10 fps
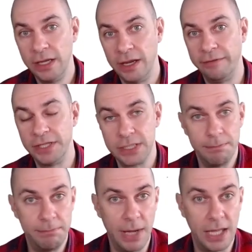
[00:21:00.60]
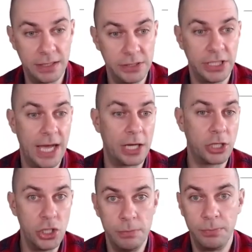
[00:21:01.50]
If it's a bond, you got
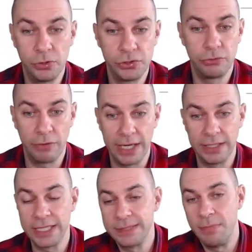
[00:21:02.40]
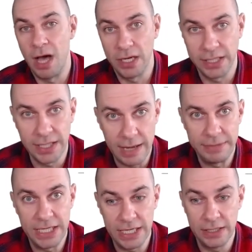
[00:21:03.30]
coupons, great, that's mana
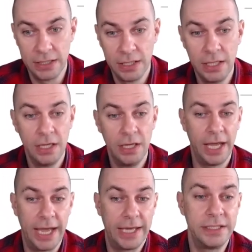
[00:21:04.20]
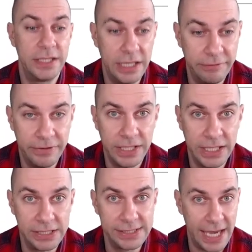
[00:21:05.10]
coming in. And if it
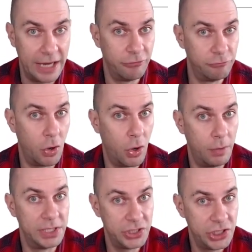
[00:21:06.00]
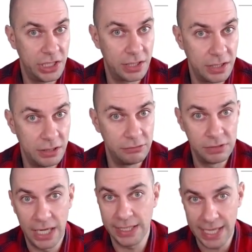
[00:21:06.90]
is a raw material
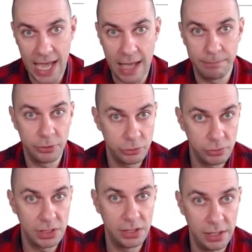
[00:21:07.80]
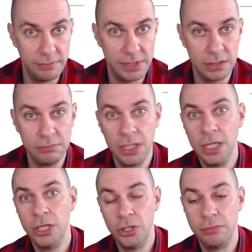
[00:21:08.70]
like copper or aluminum,
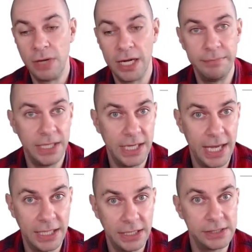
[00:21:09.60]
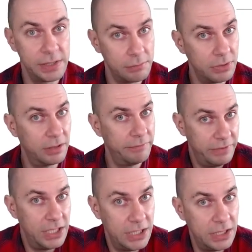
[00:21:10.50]
you might be getting some
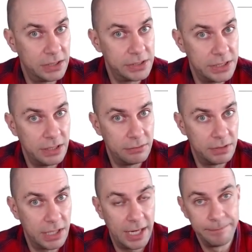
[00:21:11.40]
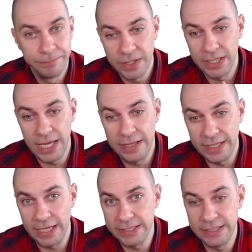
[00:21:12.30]
convenience here there. And again,
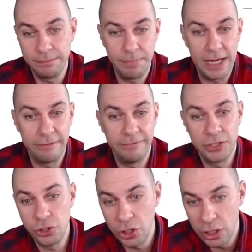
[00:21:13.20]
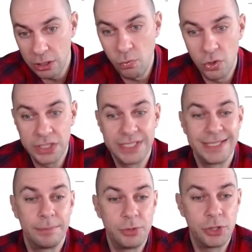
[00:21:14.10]
that is a benefit, so you're going to want to
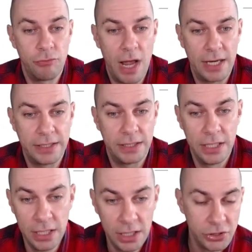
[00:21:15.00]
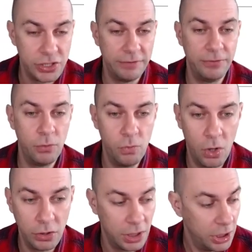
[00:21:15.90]
subtract it. So if you
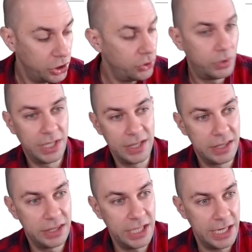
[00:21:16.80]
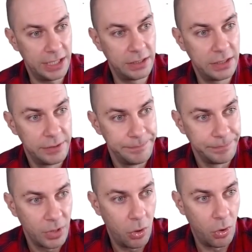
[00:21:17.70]
want, you can think
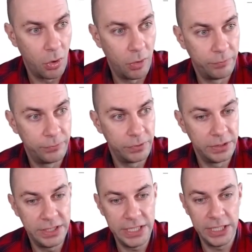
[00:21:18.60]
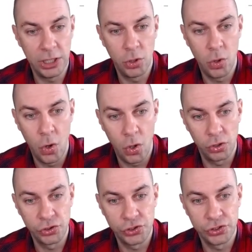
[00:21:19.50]
of the
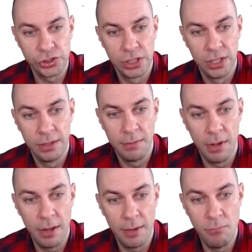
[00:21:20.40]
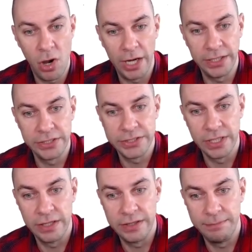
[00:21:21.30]
costs minus
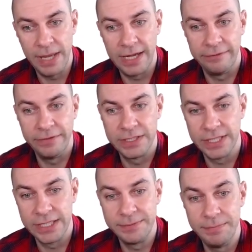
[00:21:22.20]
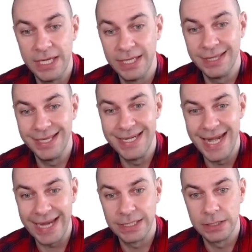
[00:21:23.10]
the benefits as being the
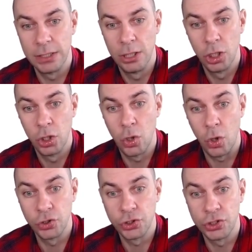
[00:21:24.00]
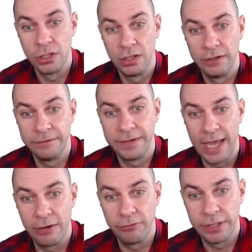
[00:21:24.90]
net cost of
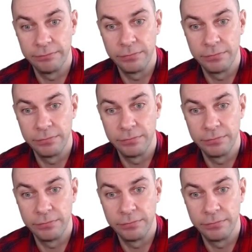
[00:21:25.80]
carry.